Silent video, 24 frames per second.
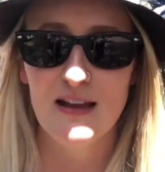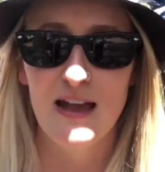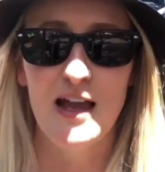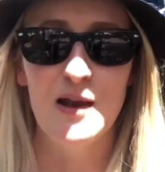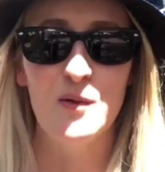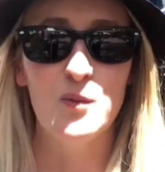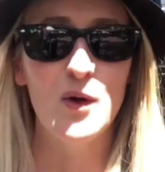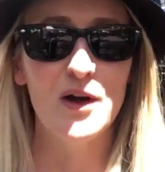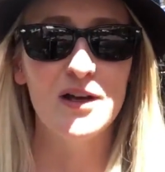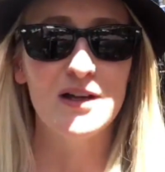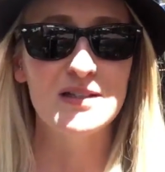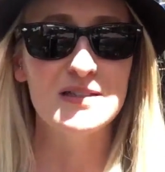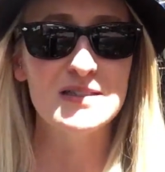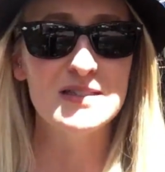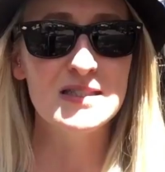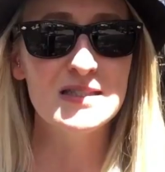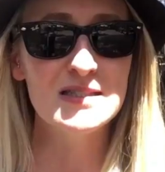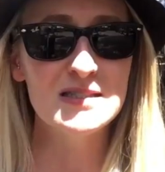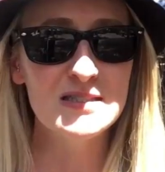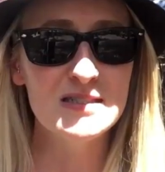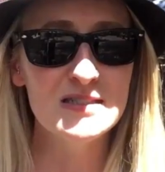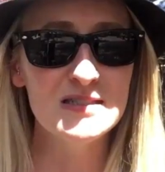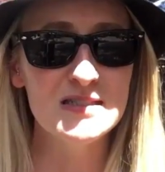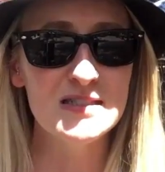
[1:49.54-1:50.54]
And what
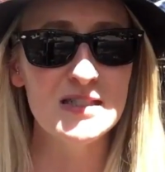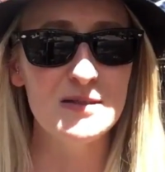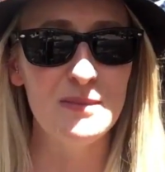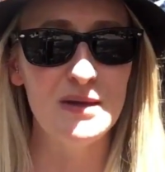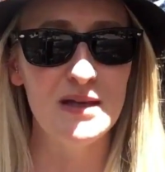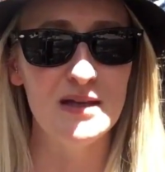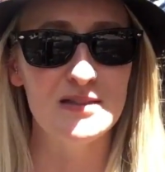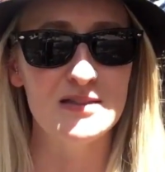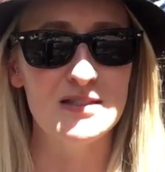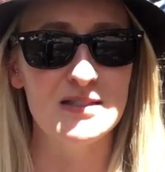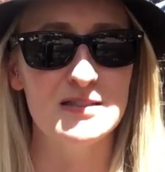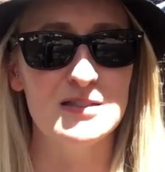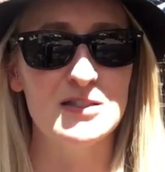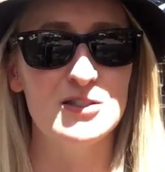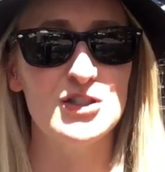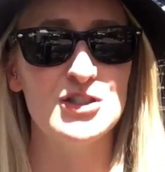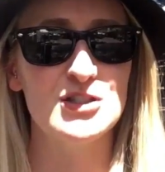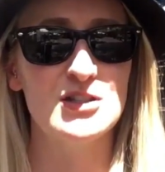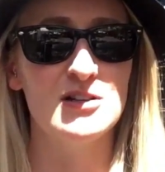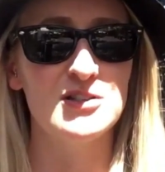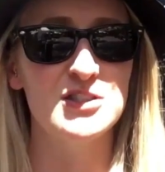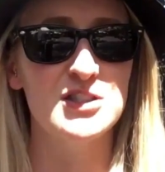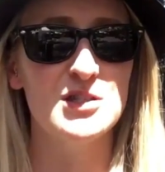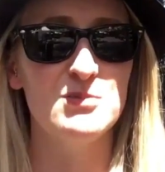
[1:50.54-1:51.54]
consistency means is it
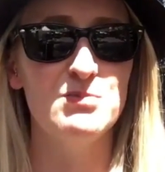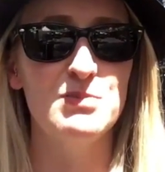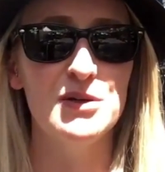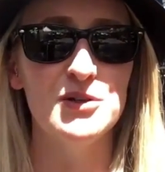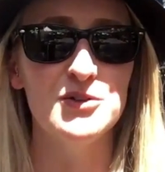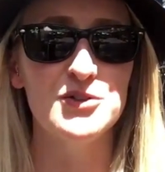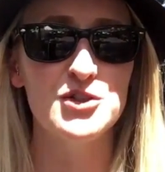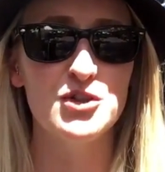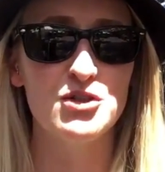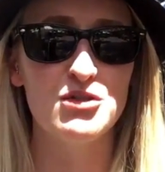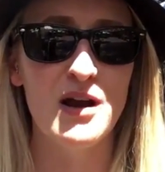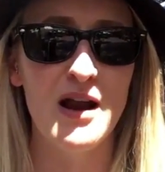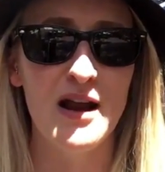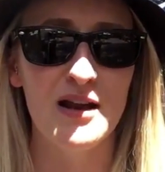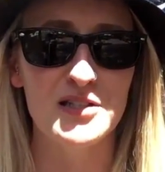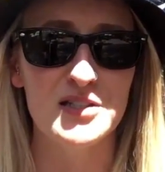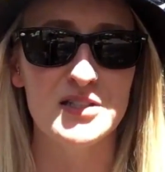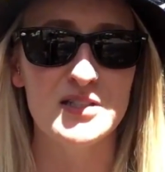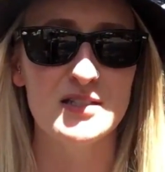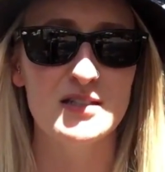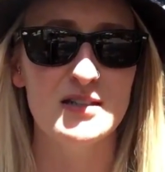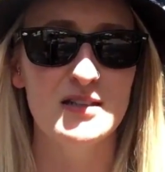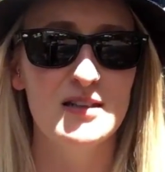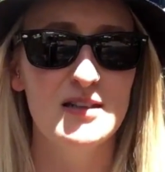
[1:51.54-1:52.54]
starts to build
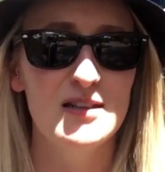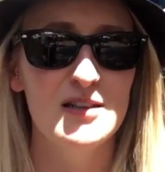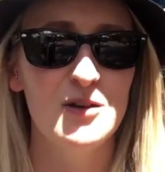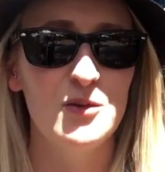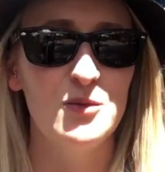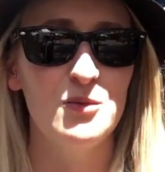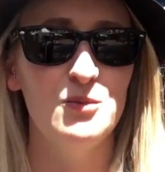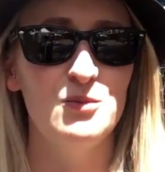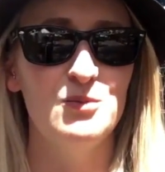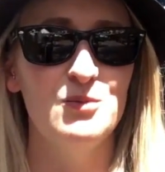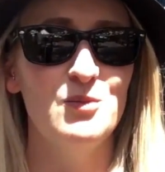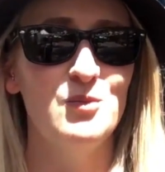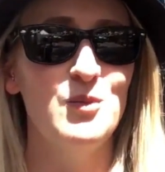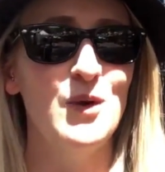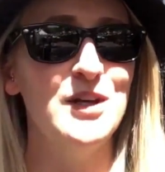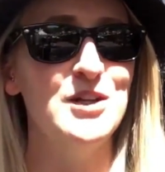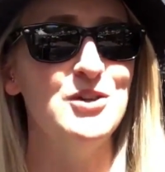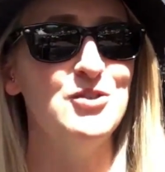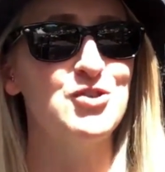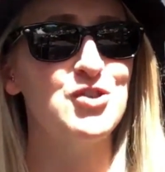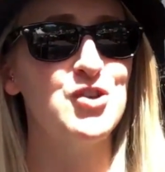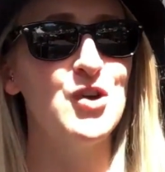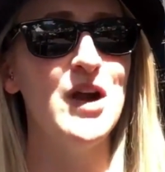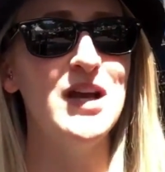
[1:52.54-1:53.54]
trust. When
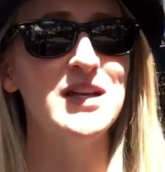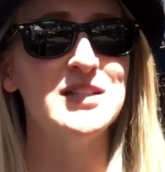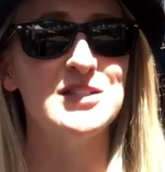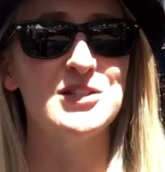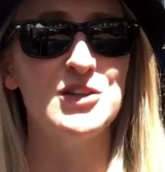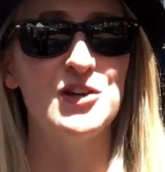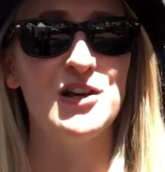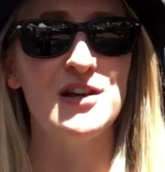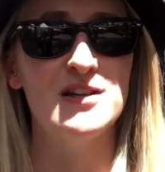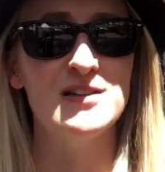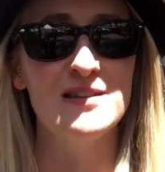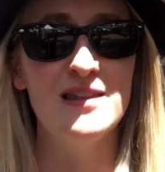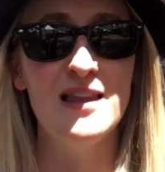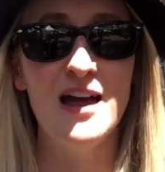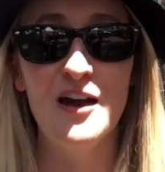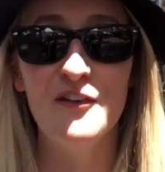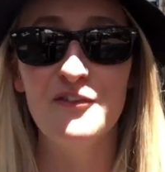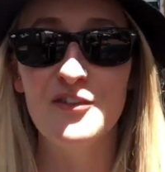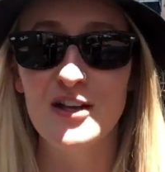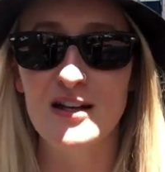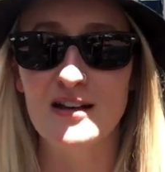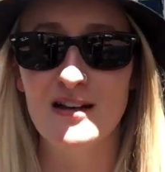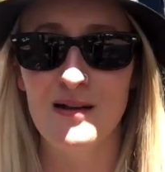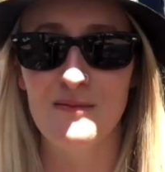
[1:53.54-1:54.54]
you trust,
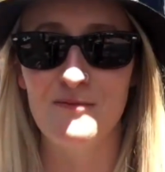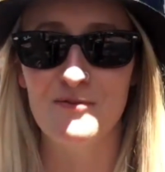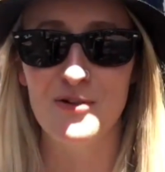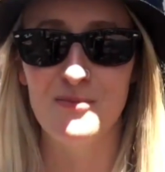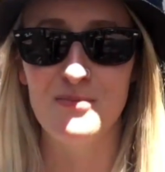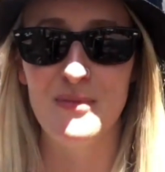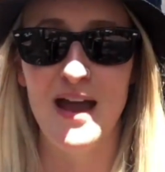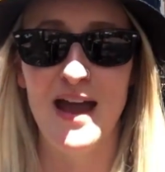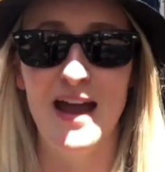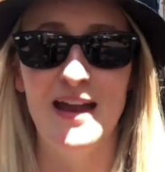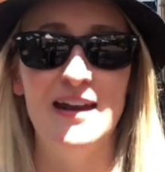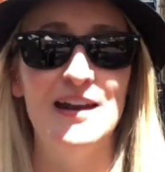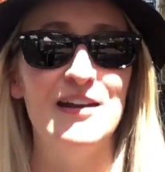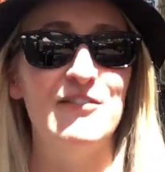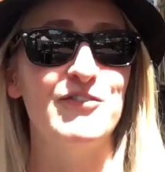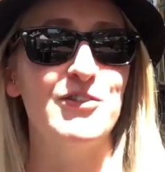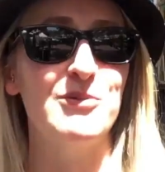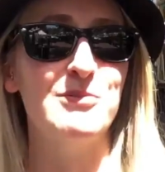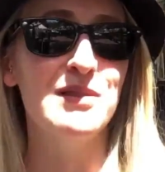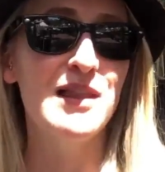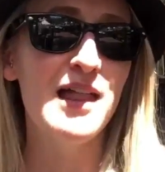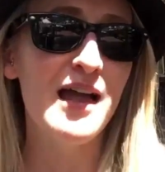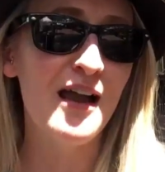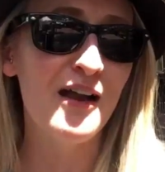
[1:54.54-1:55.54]
love can come from that. And
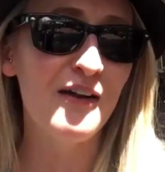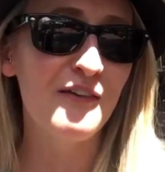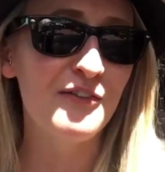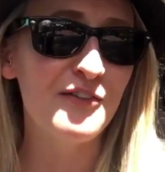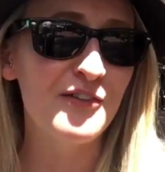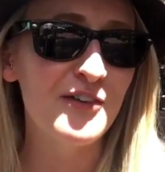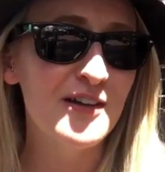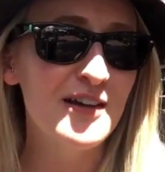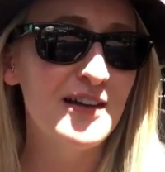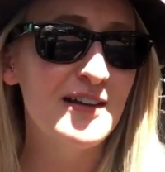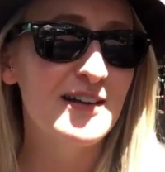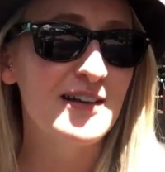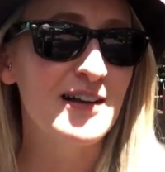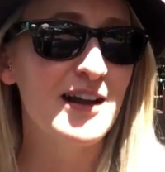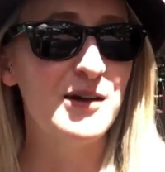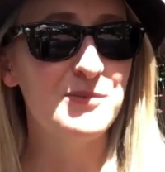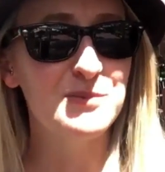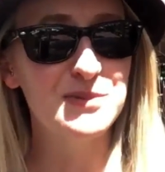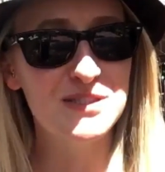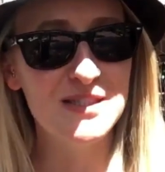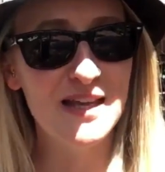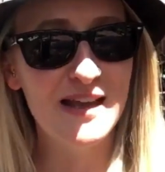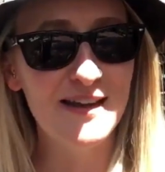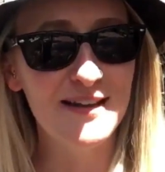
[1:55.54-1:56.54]
from love
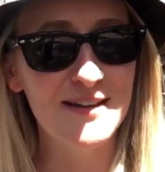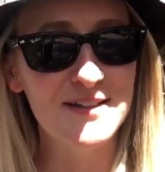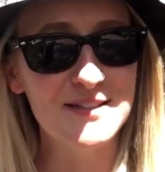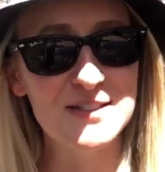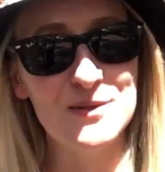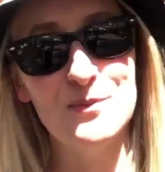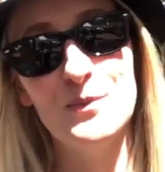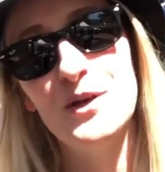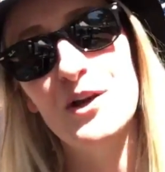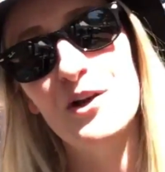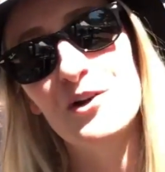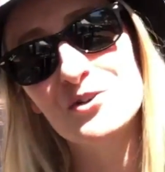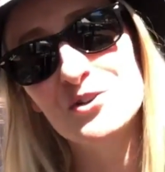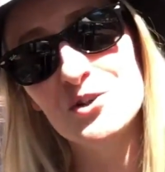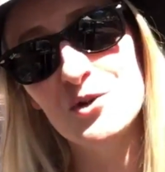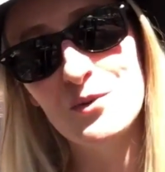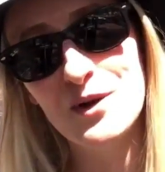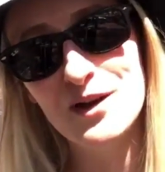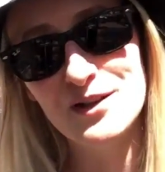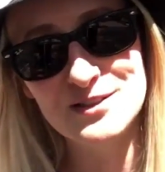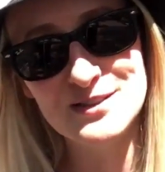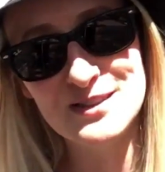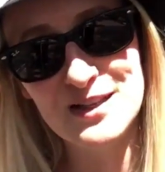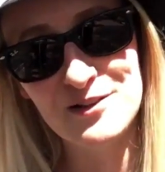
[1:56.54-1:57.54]
comes sales. And we all know
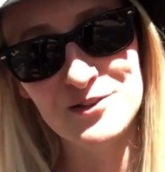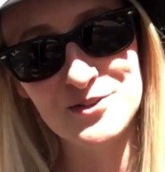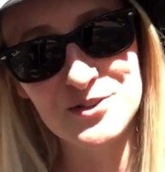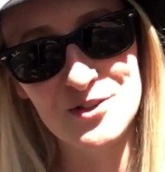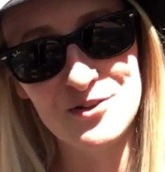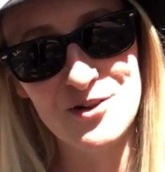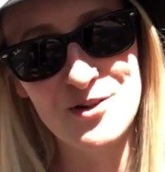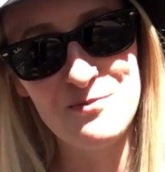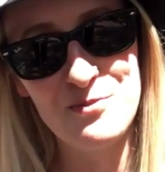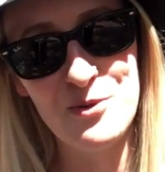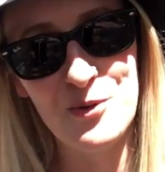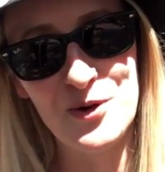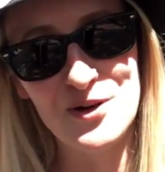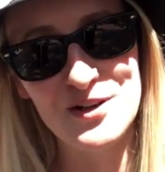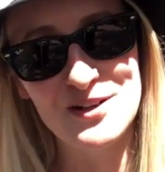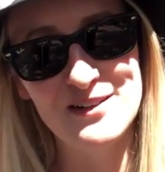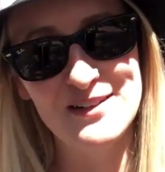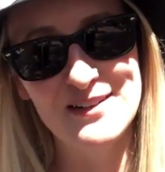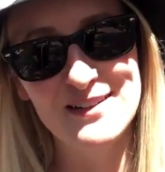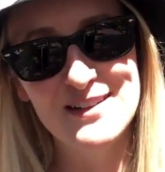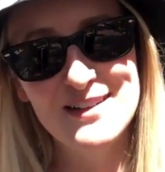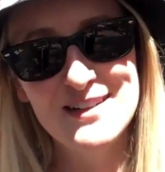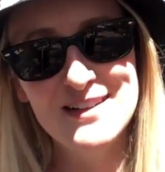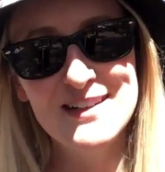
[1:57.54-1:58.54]
why sales are important.
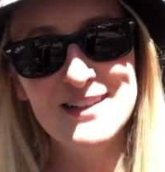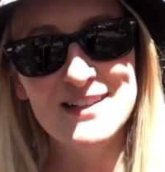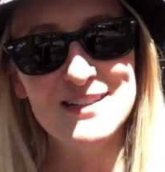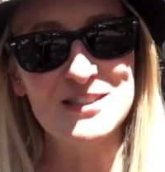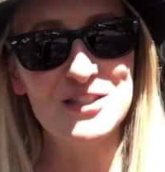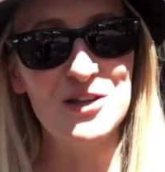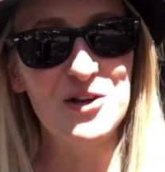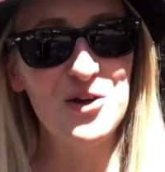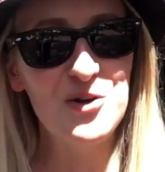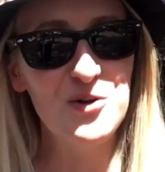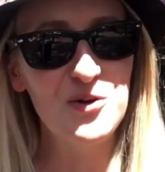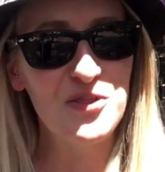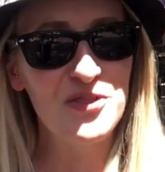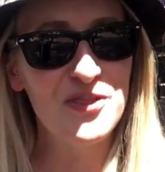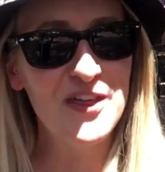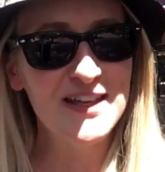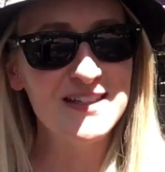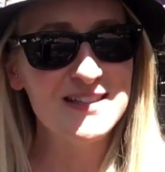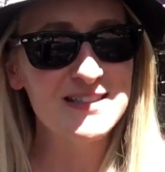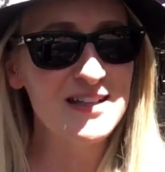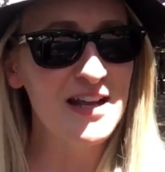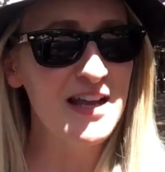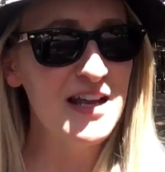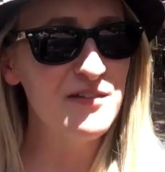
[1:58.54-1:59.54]
So
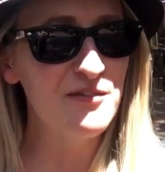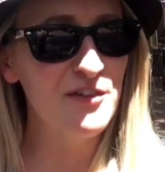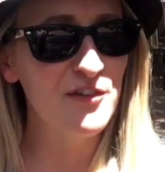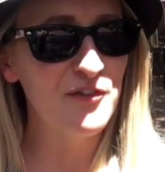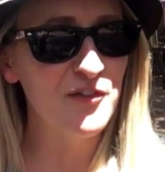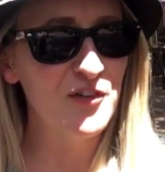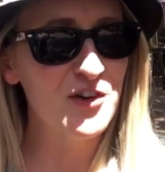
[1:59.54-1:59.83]
that's kind of a